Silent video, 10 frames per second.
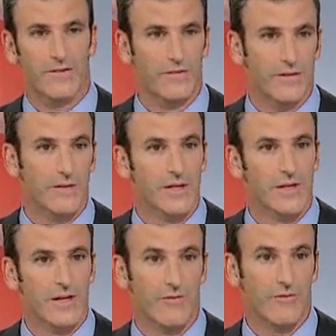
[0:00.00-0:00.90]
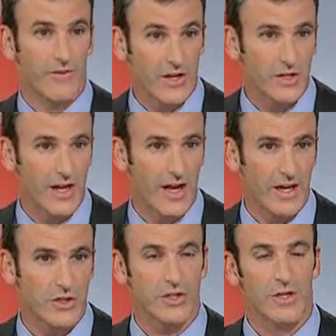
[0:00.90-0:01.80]
excellent inflation
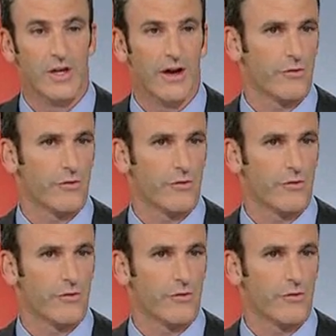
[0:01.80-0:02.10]
hedge,